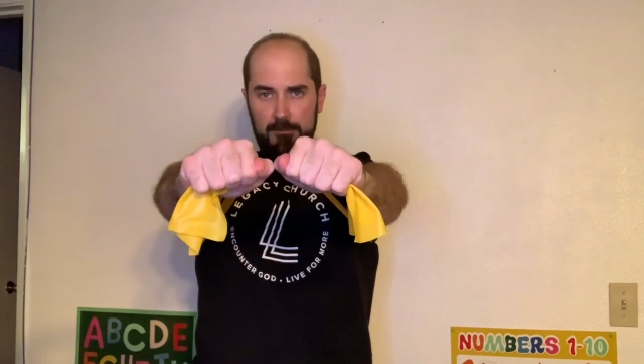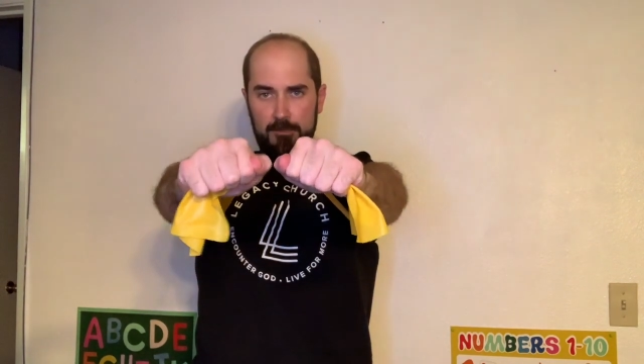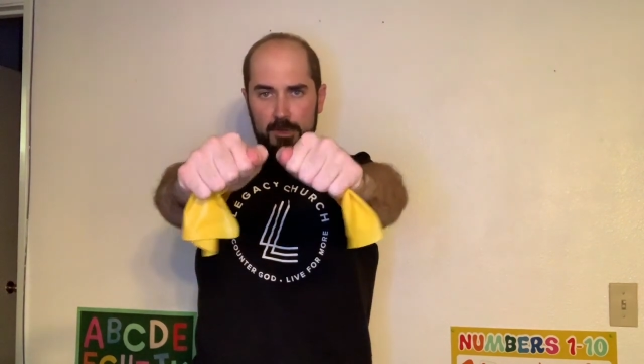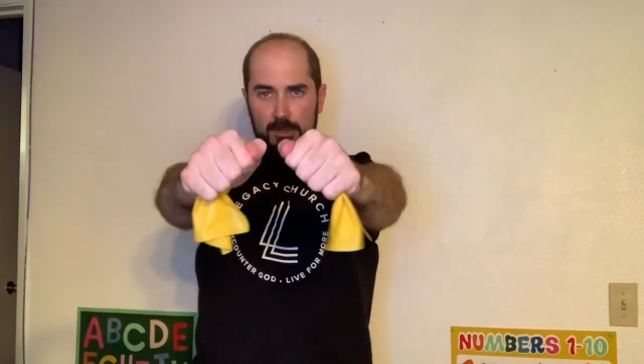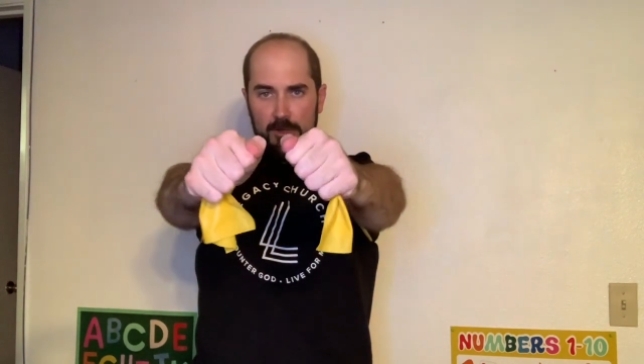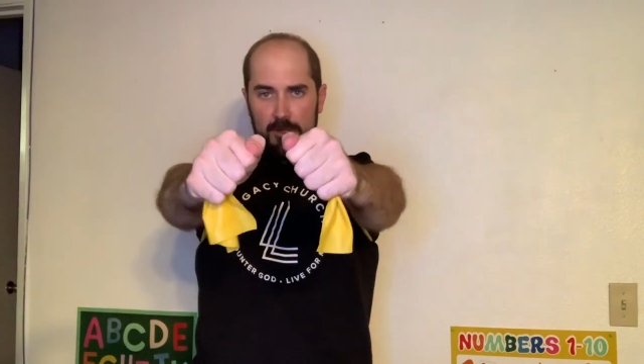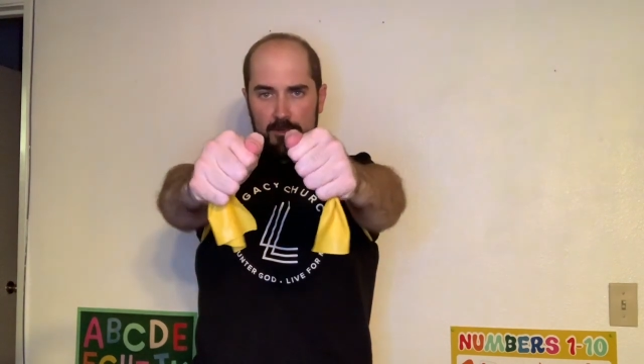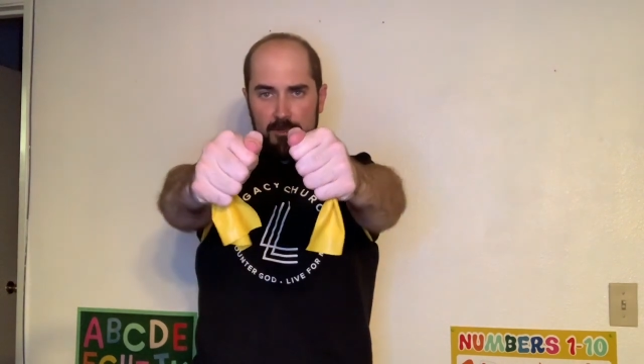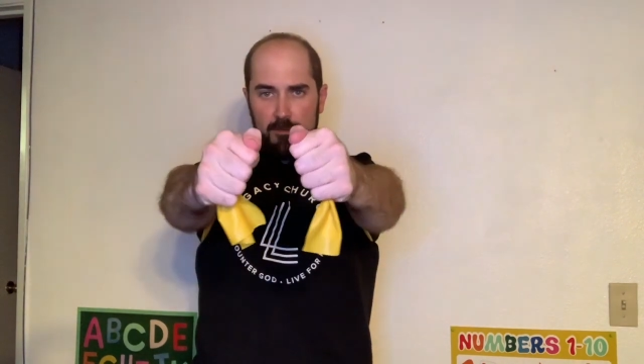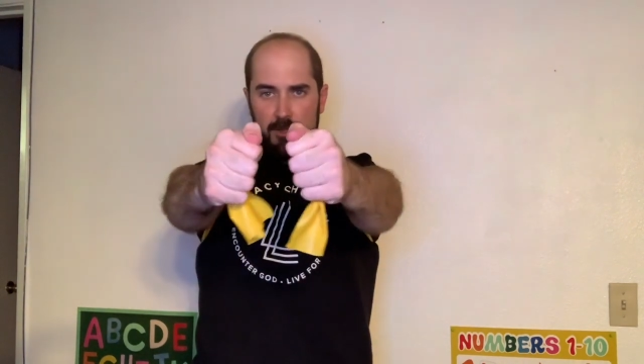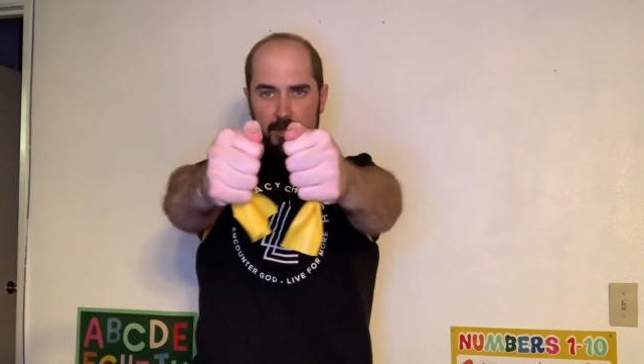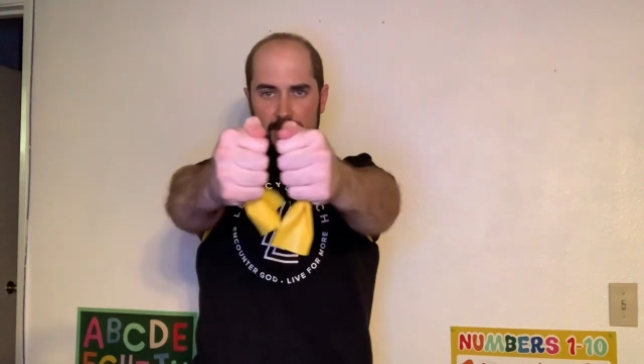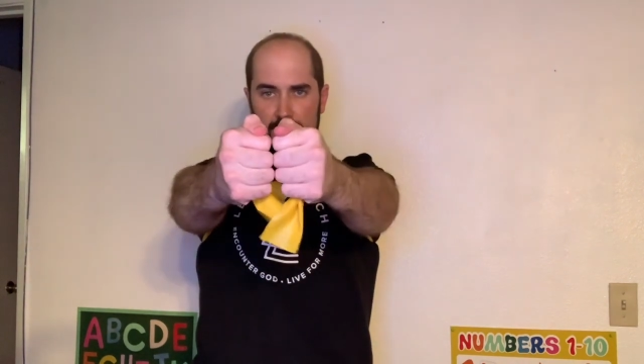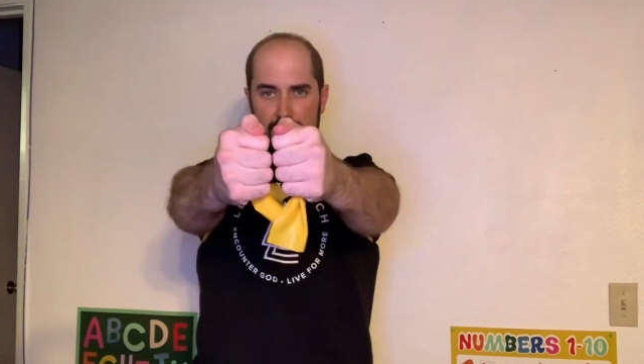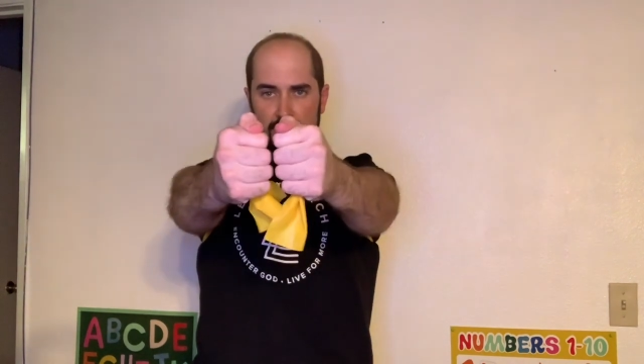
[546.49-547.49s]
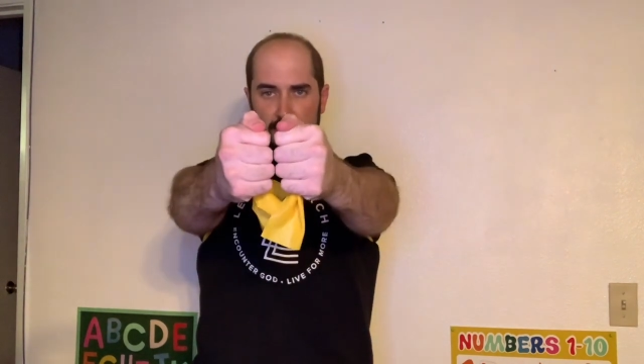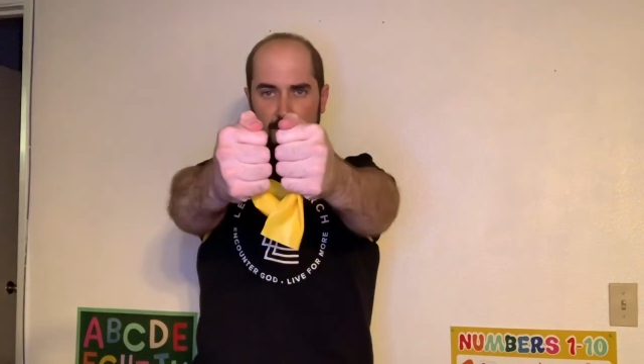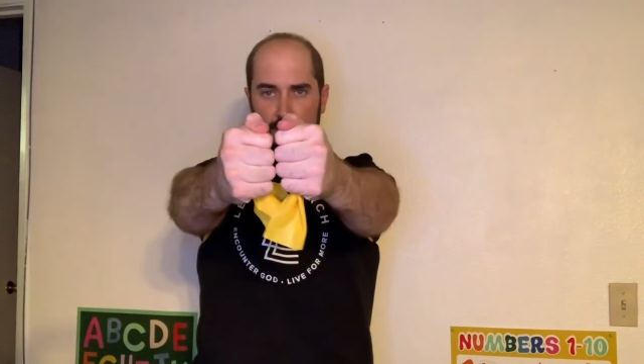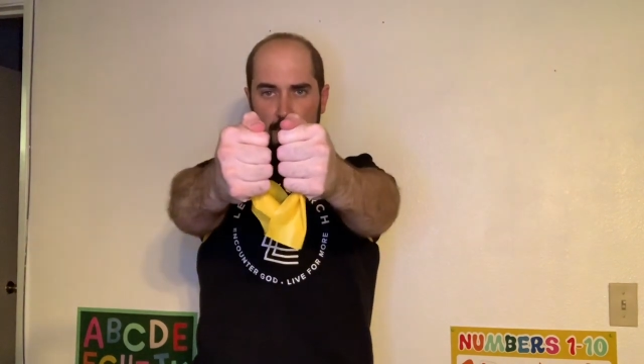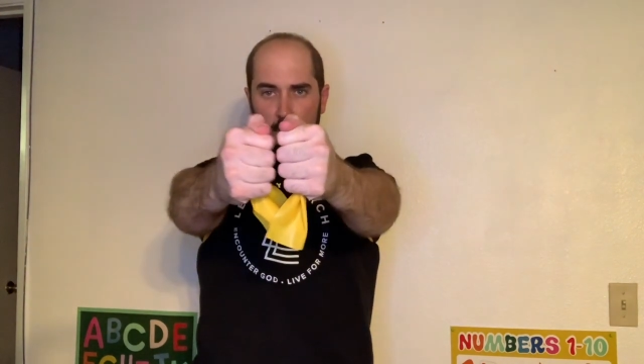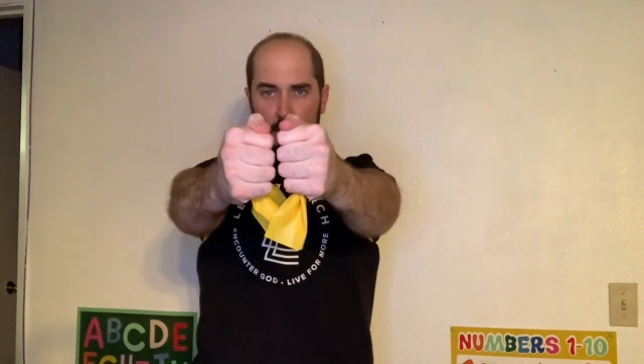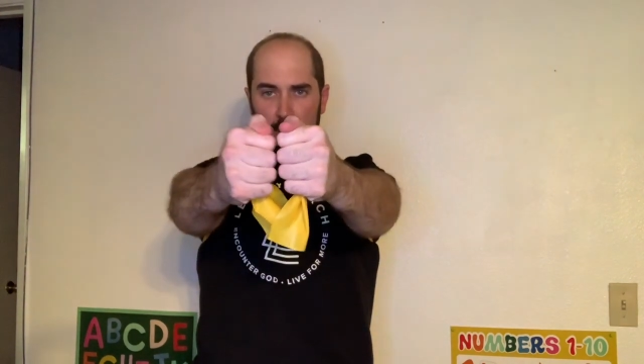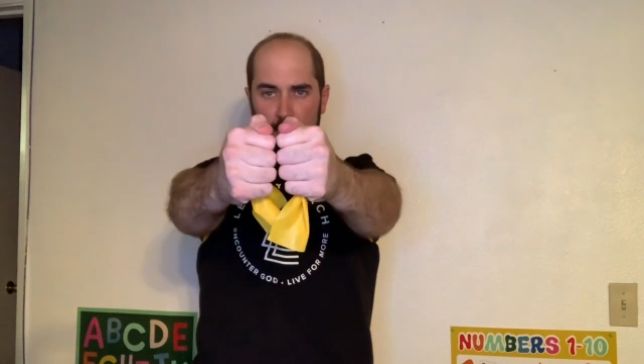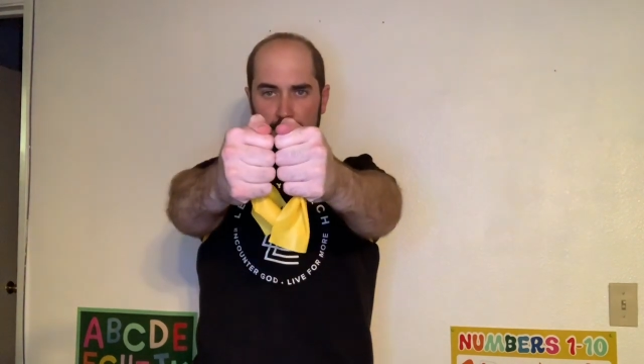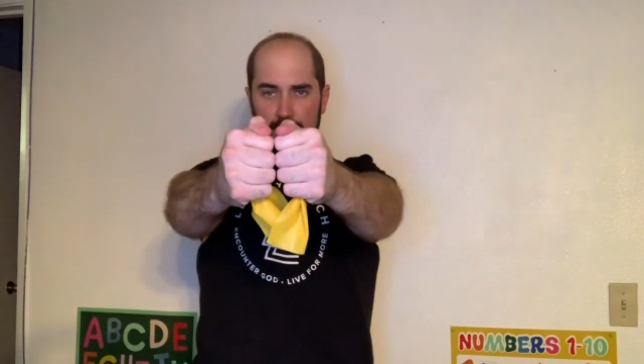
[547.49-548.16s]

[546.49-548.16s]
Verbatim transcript: You can also do it like this too if you want.